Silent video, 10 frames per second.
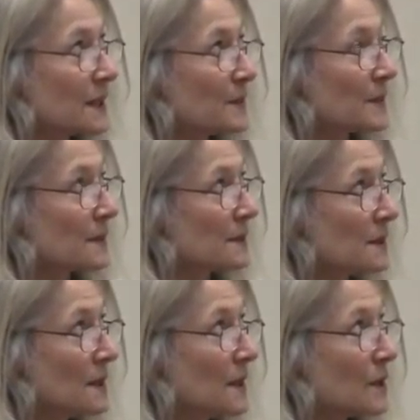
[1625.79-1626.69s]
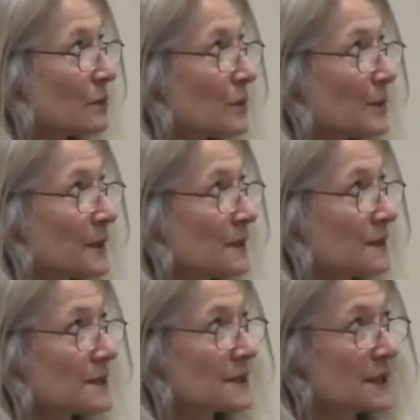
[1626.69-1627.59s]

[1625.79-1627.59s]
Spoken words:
Capitol were built